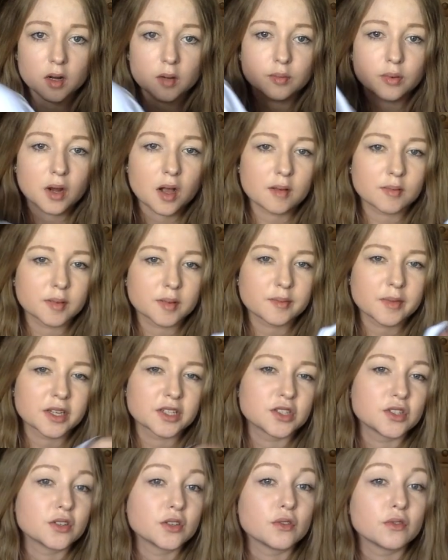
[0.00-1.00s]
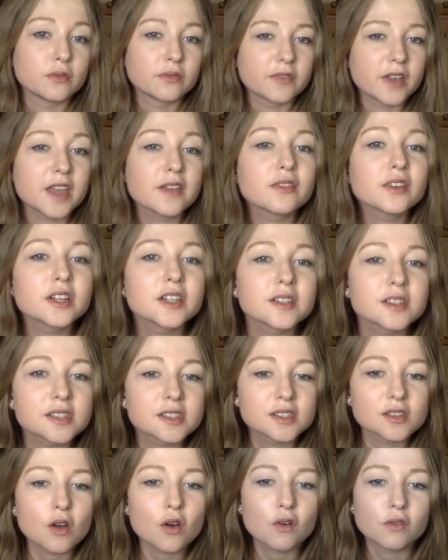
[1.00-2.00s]
are probably my two
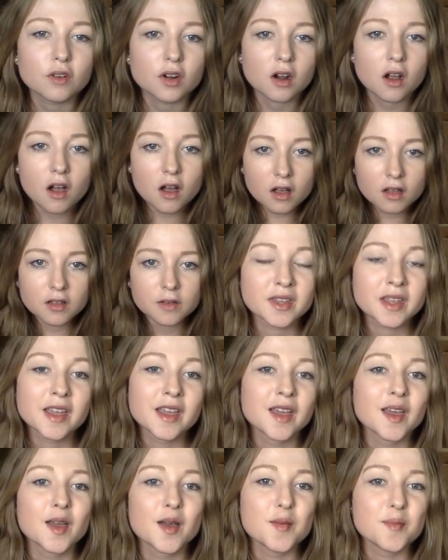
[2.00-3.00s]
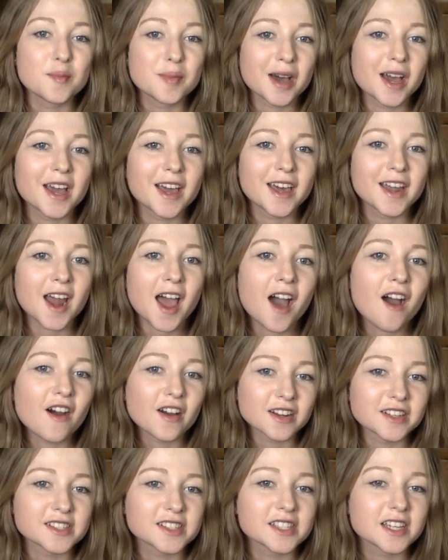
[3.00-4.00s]
favorites overall. But
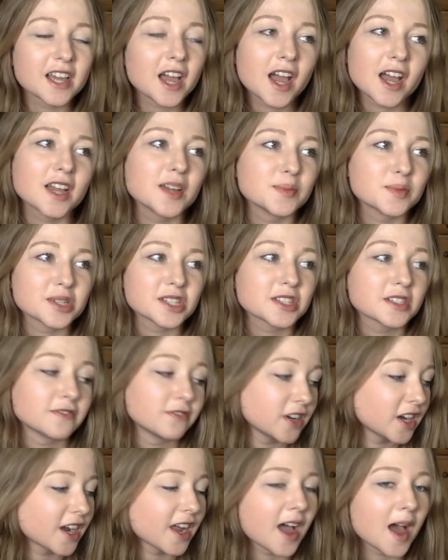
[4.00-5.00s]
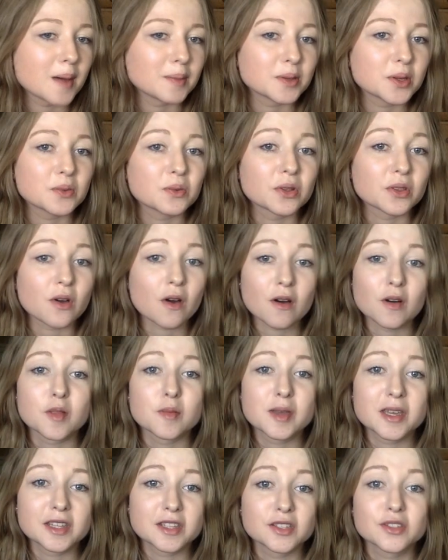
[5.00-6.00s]
honestly, I'm just very happy with all
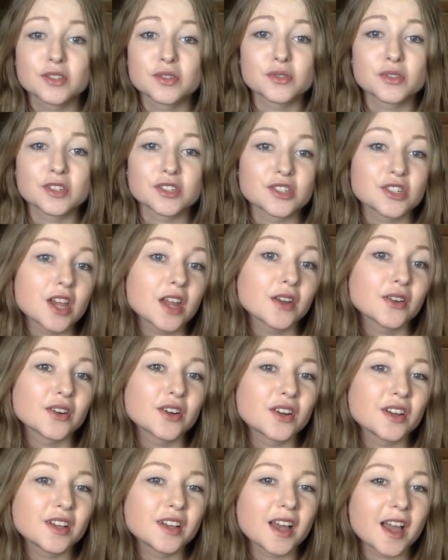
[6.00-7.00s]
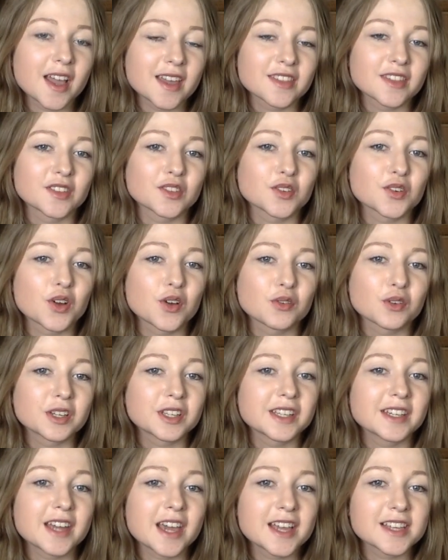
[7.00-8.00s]
the bathing suits in general. I think they're all
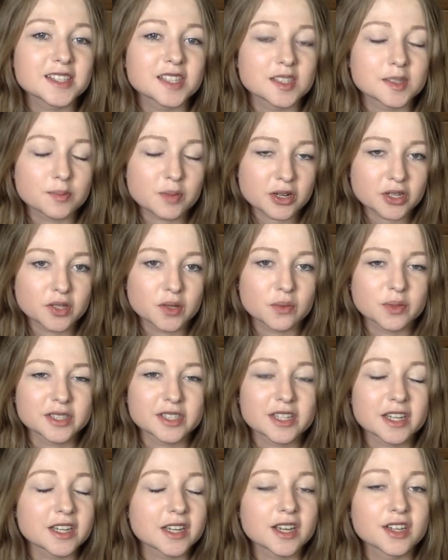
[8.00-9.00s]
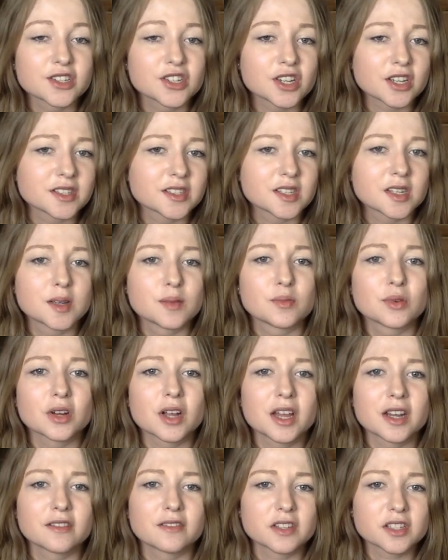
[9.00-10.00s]
really nice, especially once I adjust them or
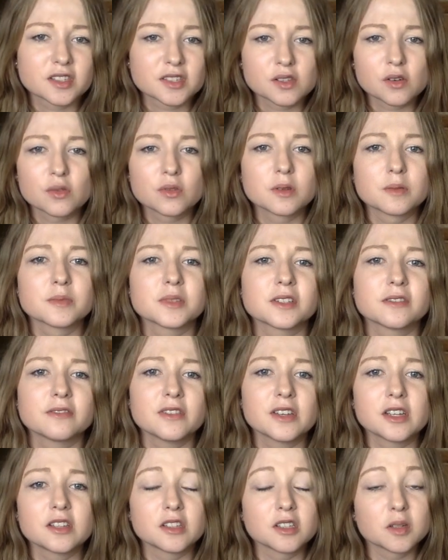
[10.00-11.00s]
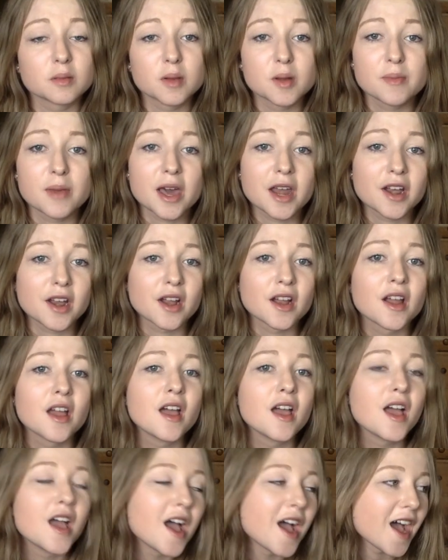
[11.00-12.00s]
kind of like sew them to fit a little bit better.
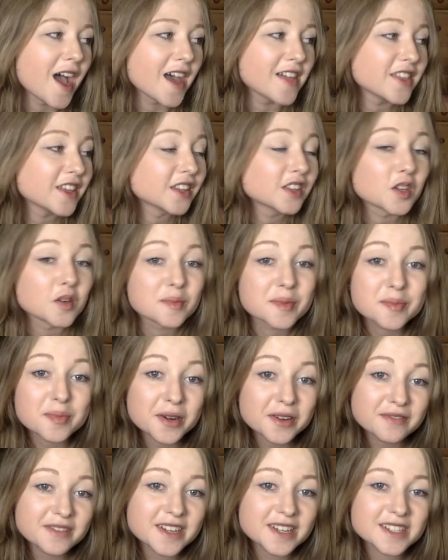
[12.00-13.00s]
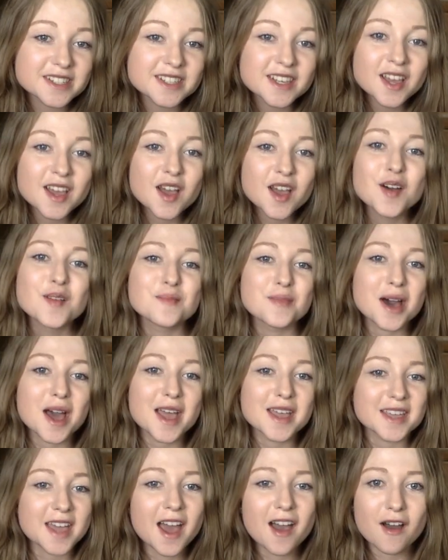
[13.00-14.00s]
I think they'll be perfect.
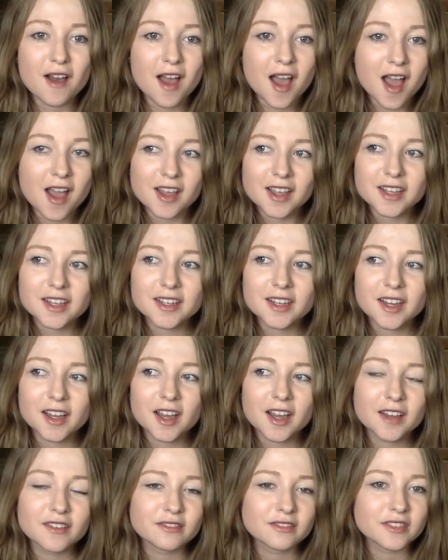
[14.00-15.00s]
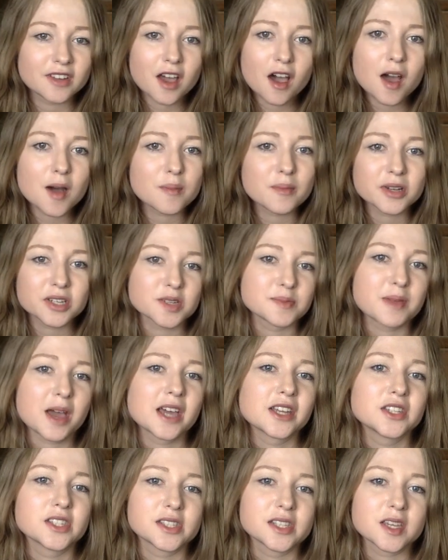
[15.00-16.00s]
But yeah, I have not much
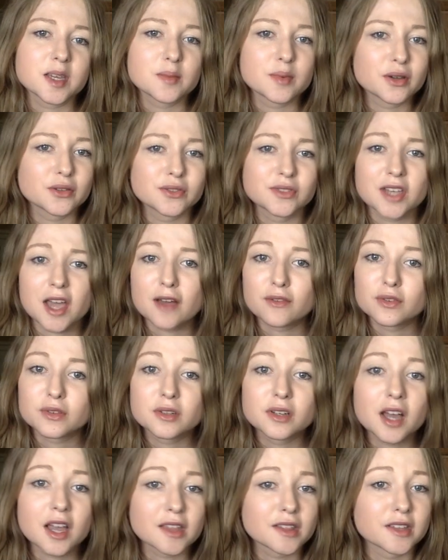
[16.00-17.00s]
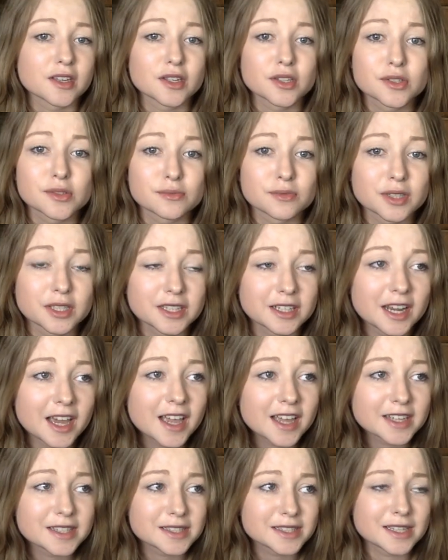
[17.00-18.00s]
bad to say about Zaful. I think it's really
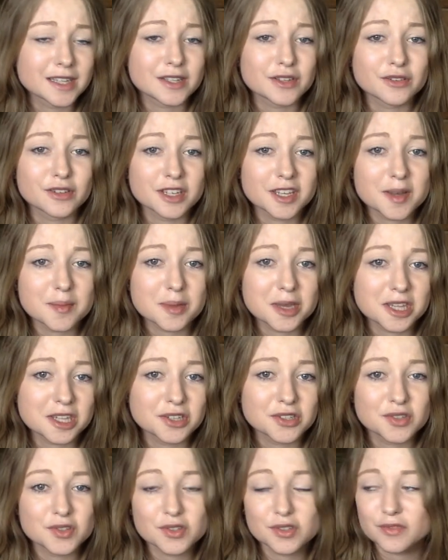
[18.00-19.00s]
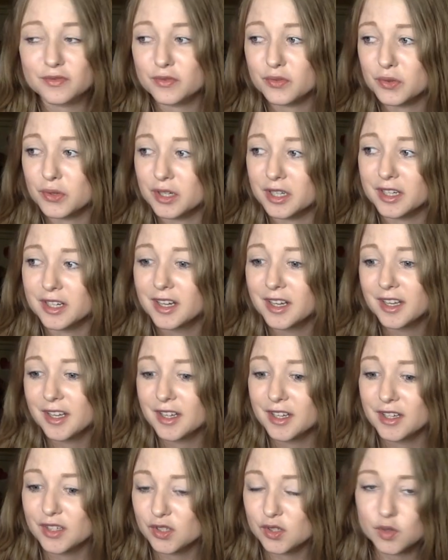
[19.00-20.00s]
nice that you can get bathing suits for
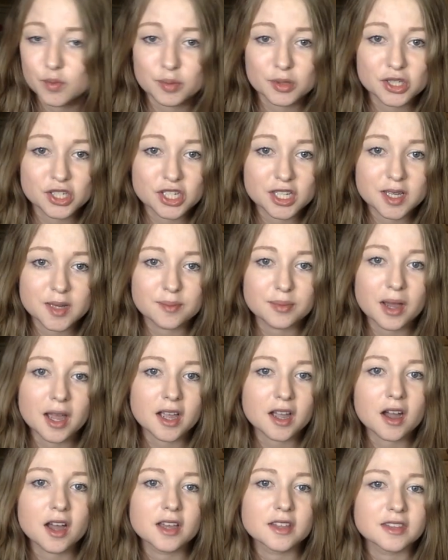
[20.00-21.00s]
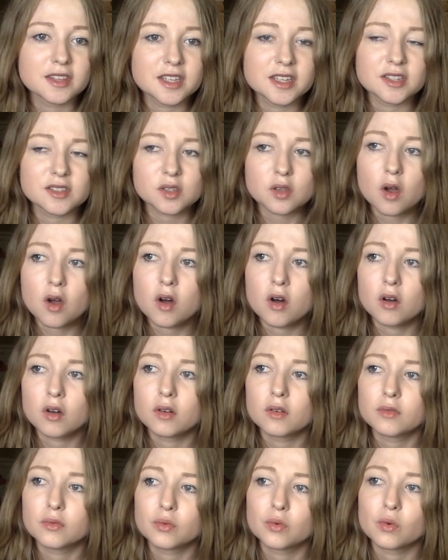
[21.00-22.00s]
super cheap. I got these
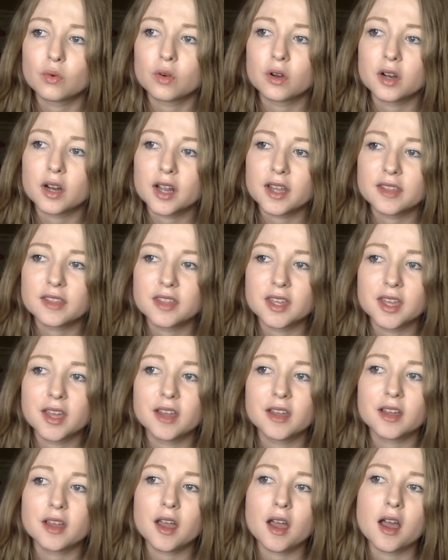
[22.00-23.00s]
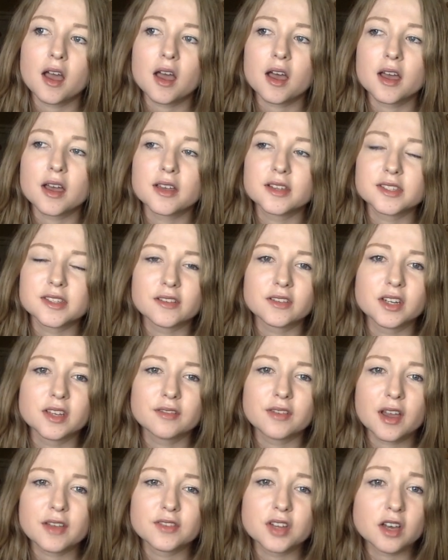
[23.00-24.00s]
all for I think uh,
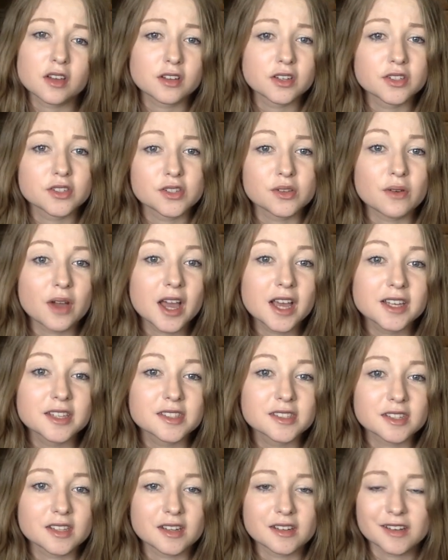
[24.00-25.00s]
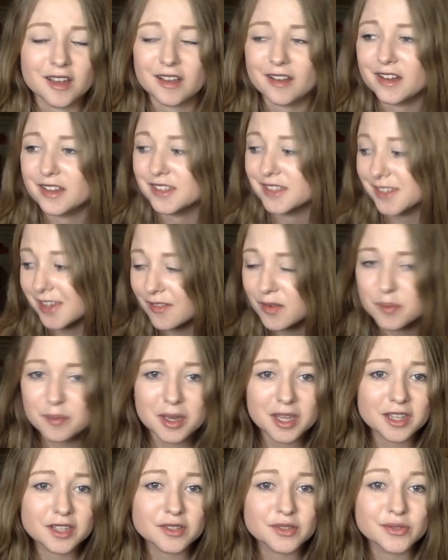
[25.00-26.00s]
$75 US and I got seven
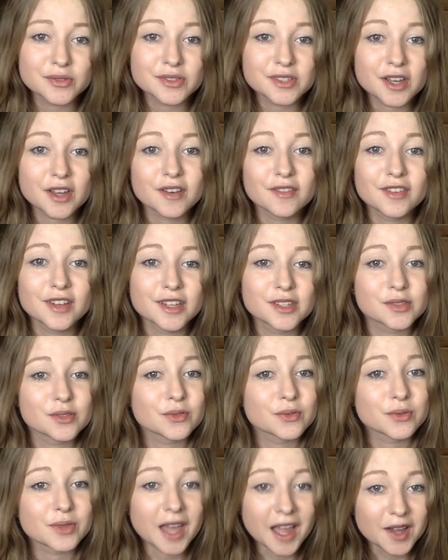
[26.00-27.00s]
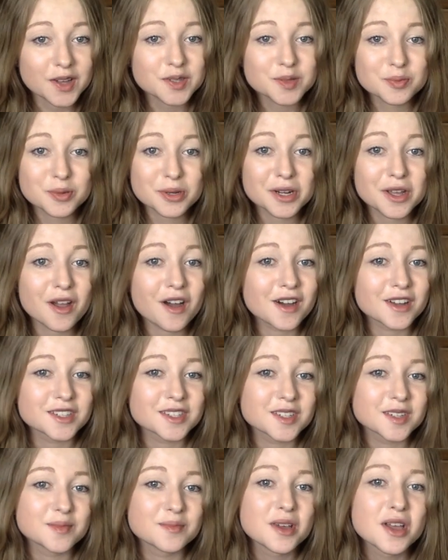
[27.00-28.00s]
bathing suits out of it. So that was pretty
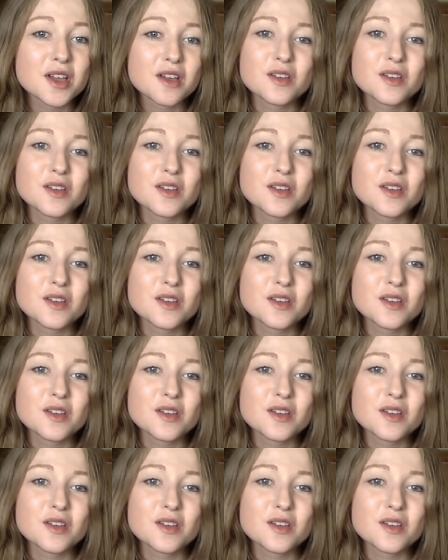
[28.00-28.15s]
awesome.